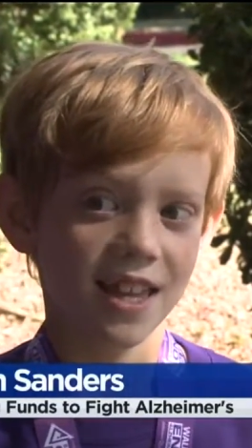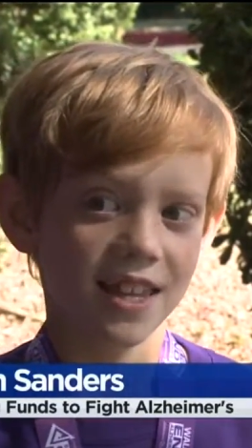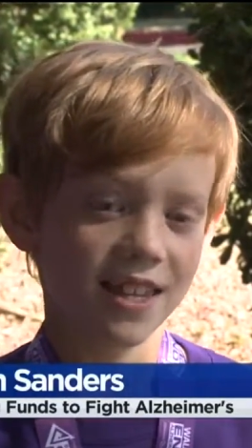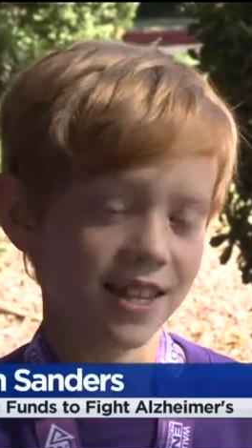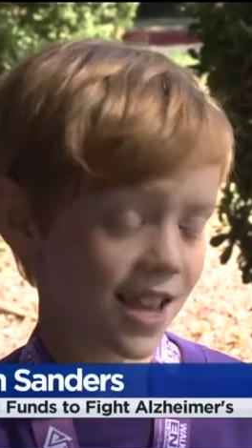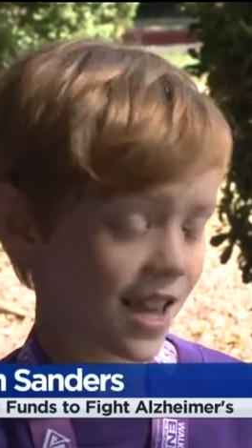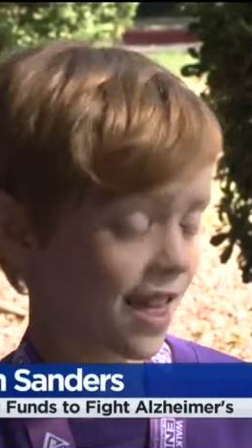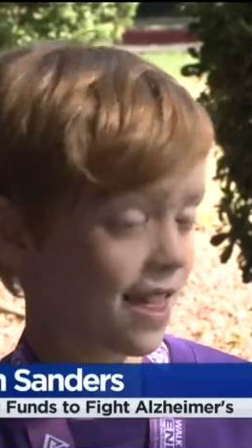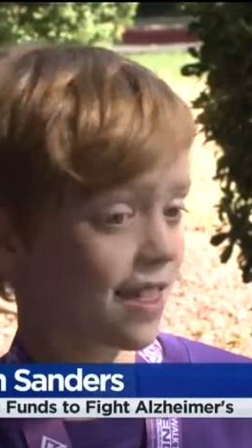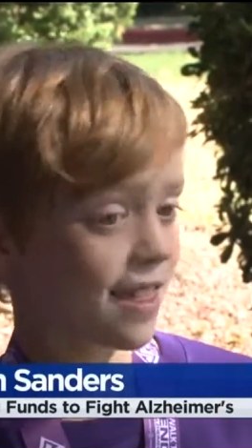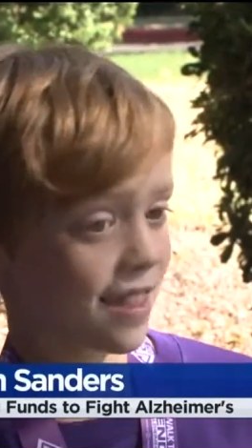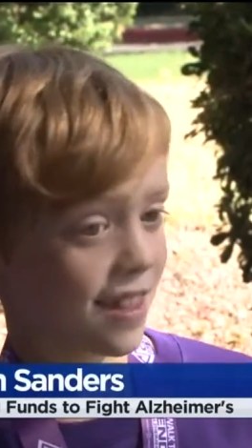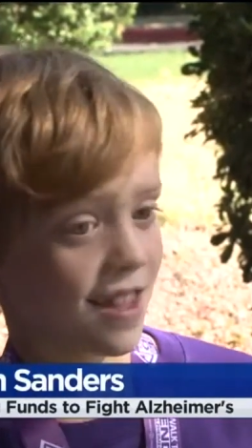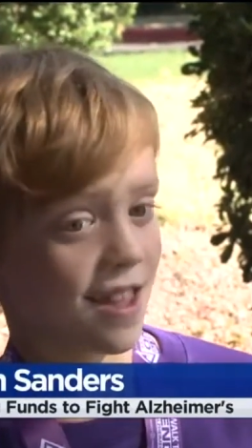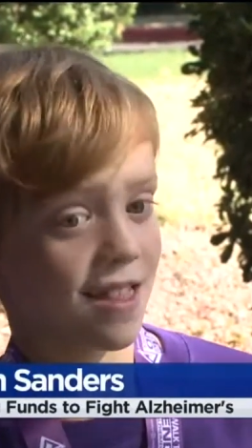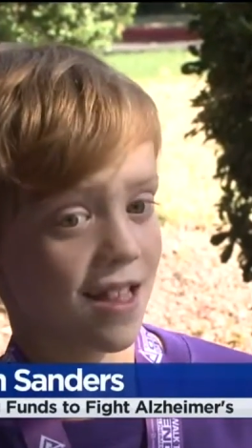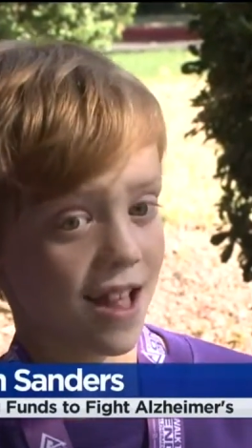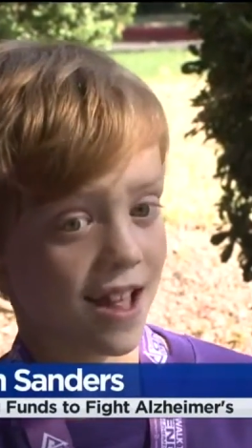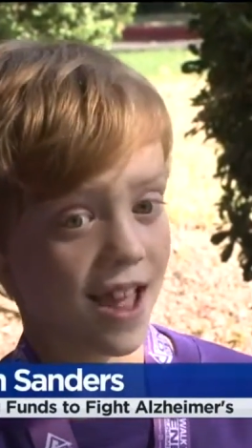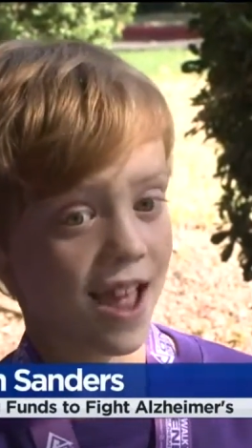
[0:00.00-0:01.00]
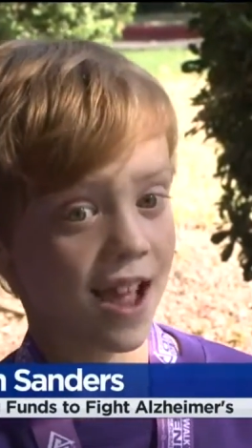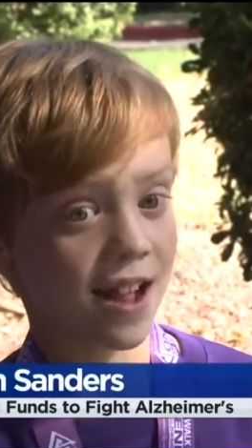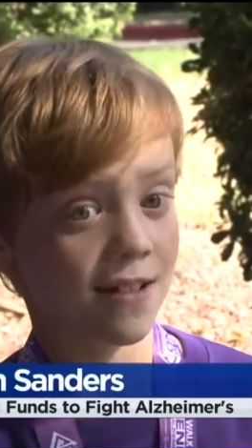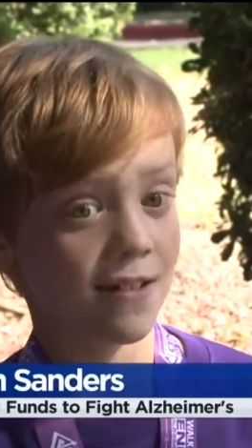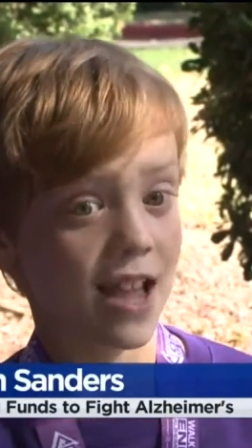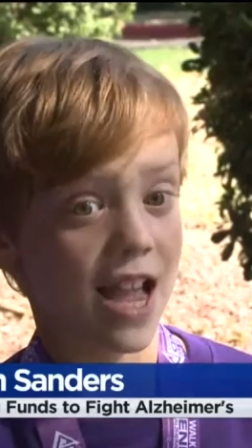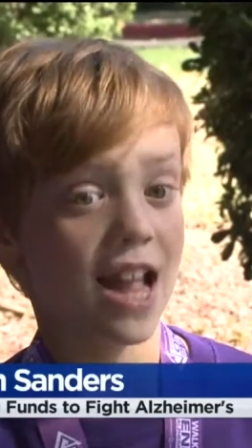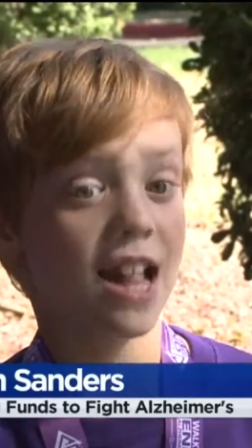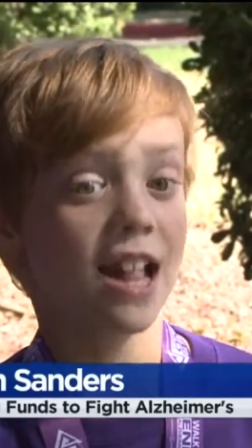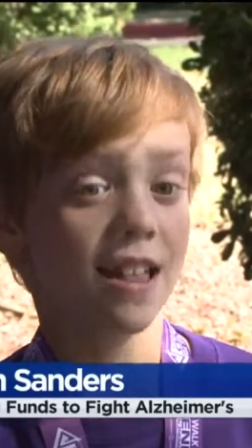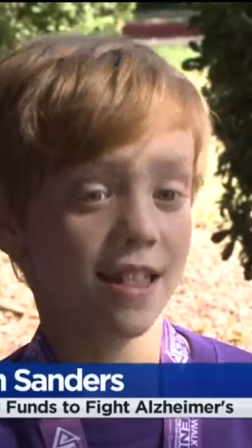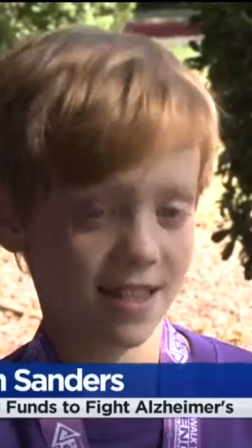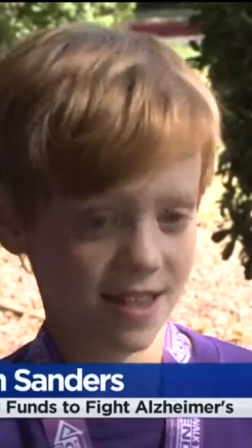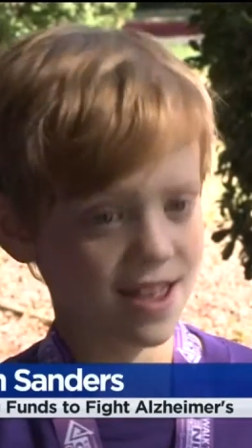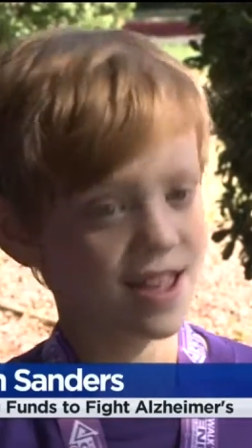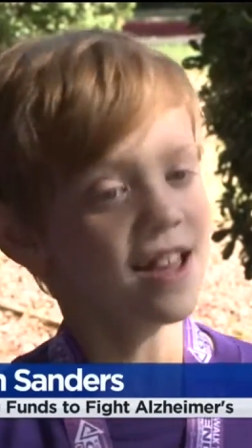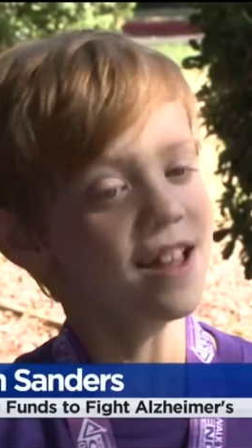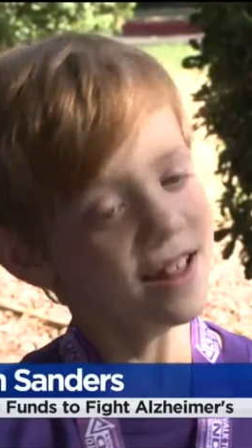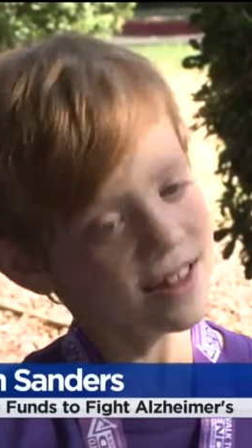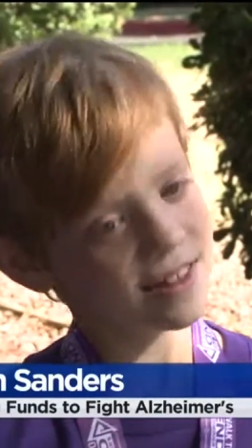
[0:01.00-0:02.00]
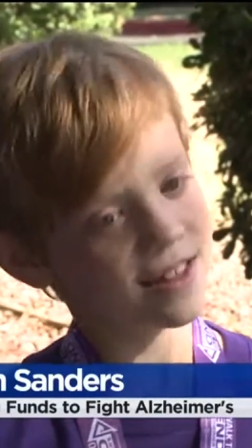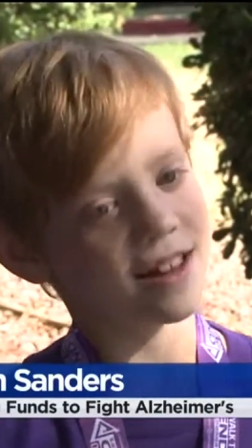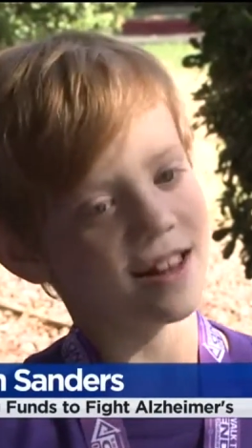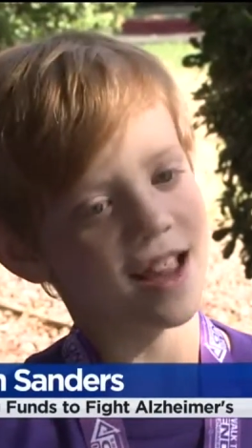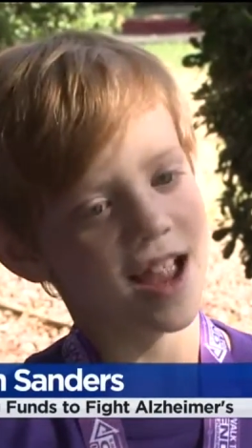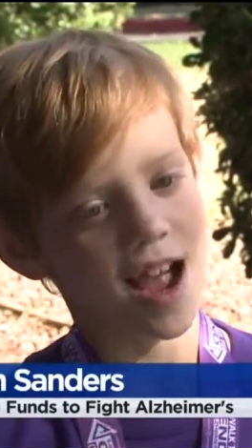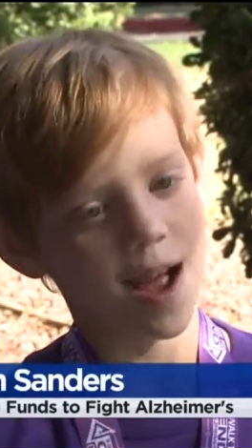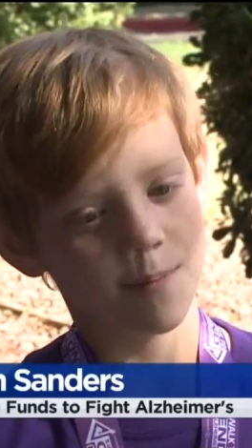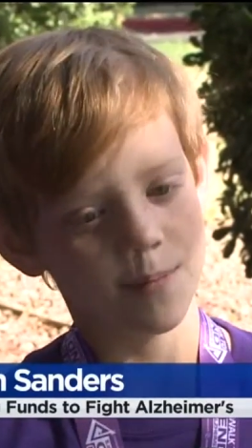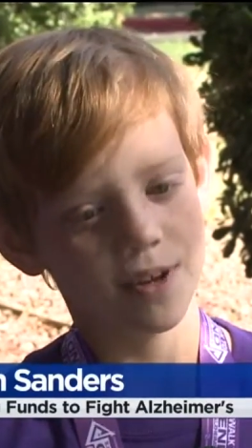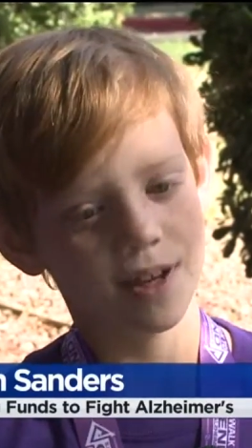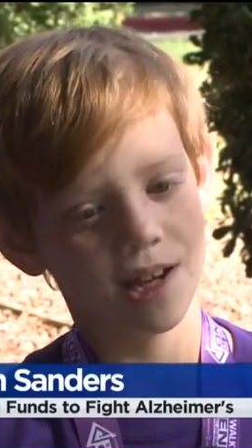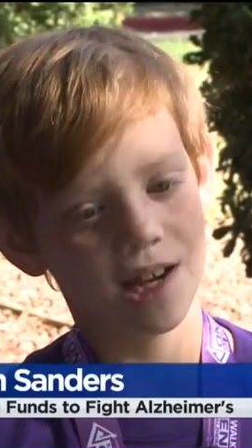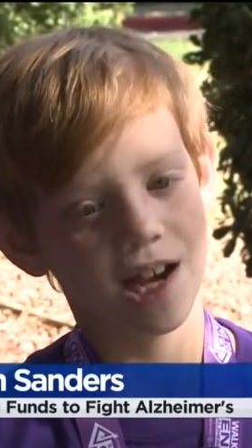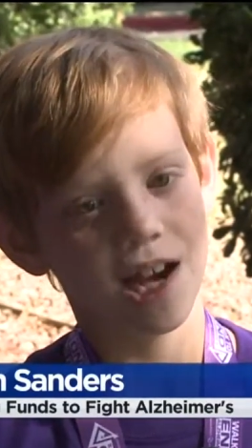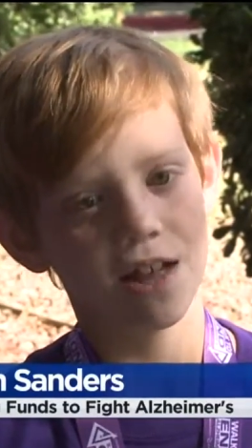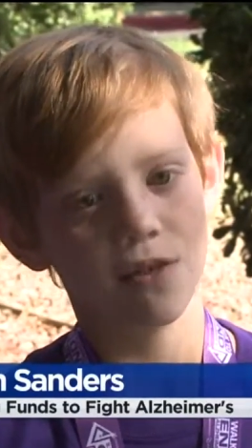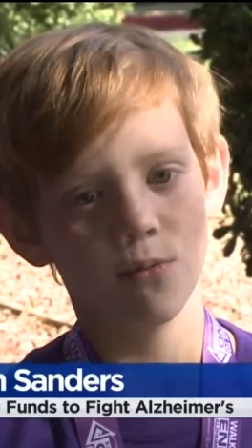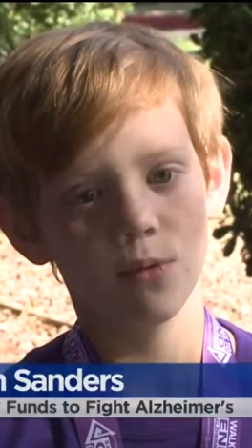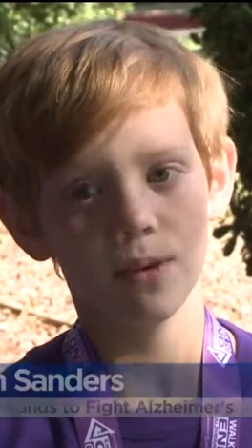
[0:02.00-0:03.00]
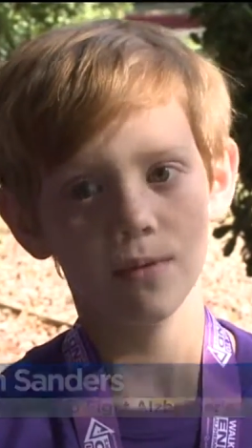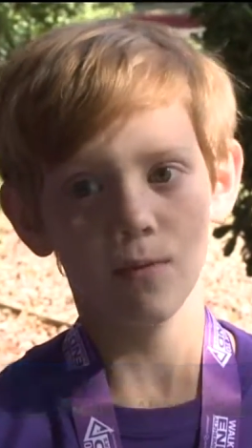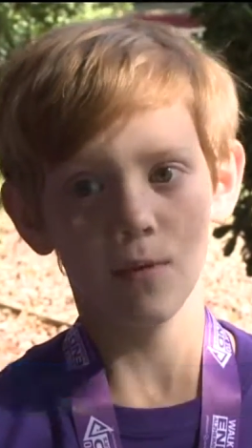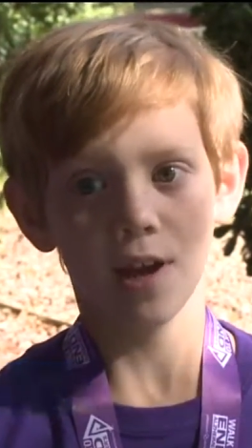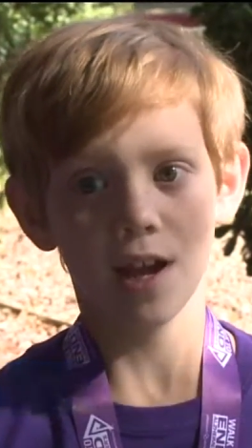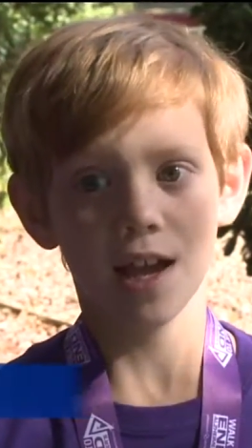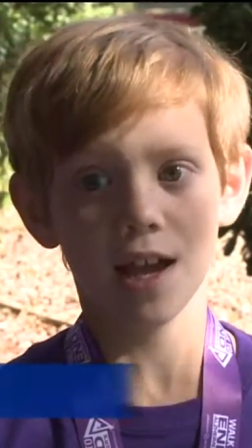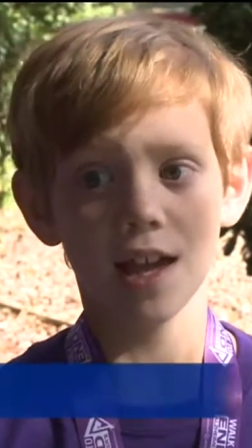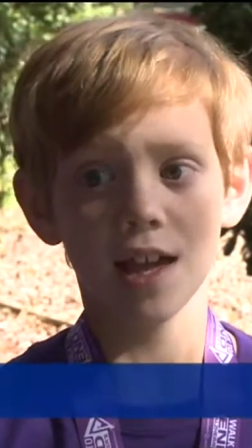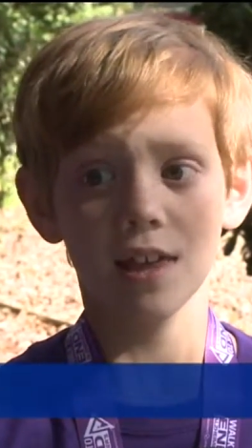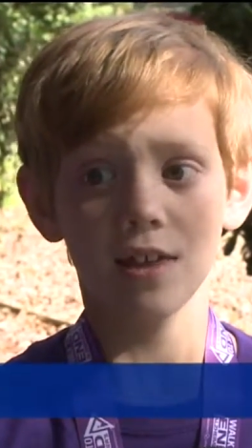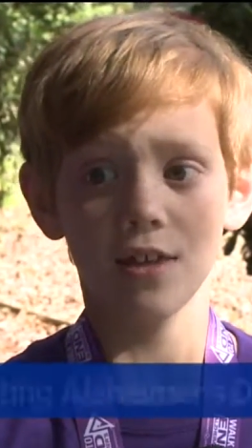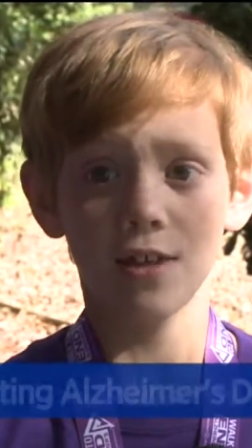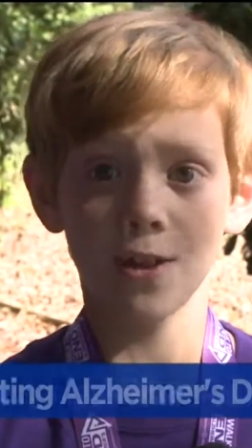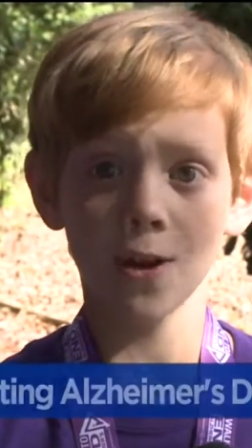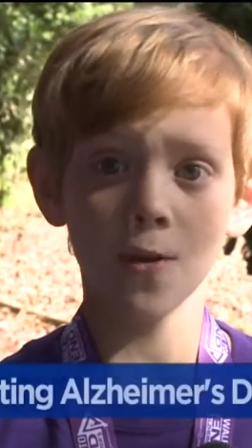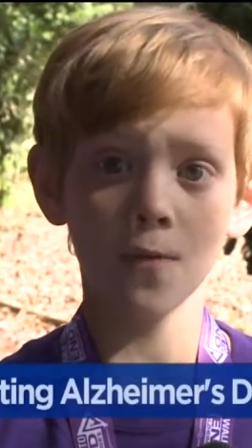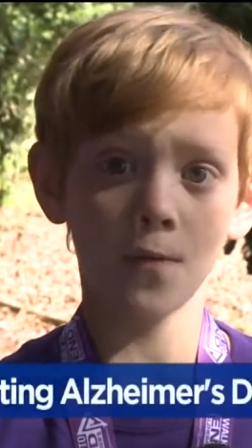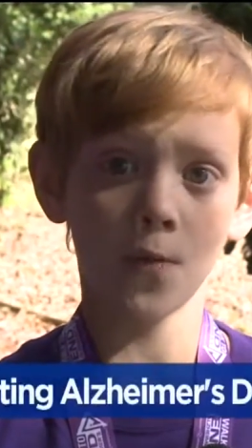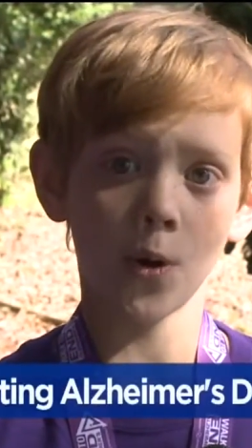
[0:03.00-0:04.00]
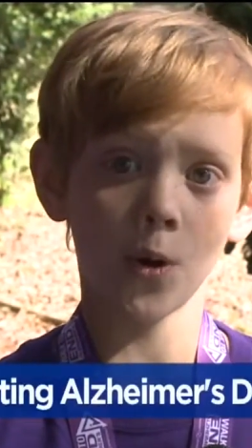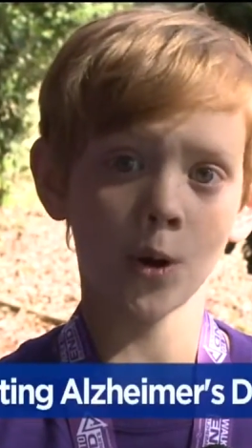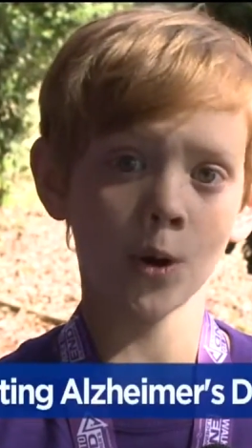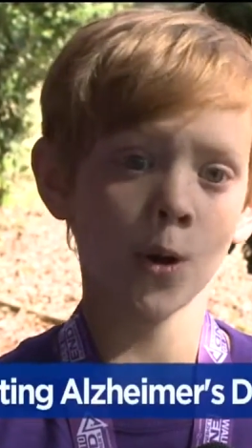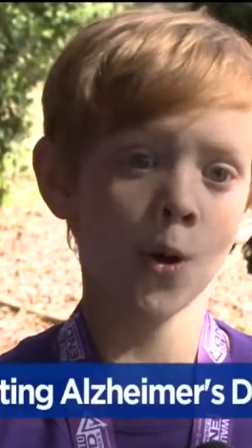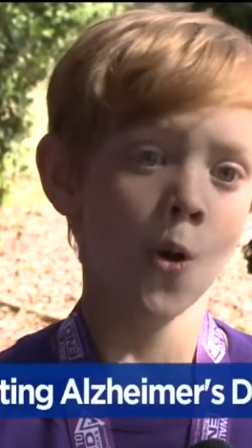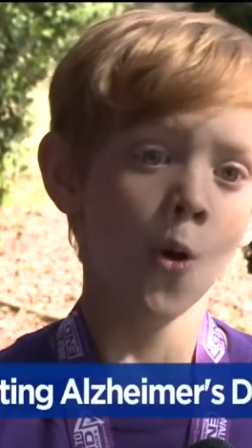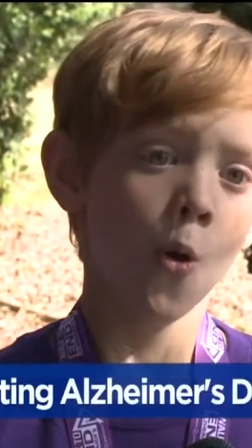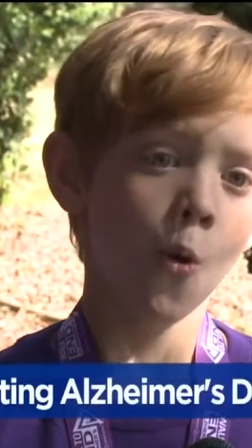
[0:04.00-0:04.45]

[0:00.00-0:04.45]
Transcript: Yes, yes I can. And it is going to happen because we've raised so far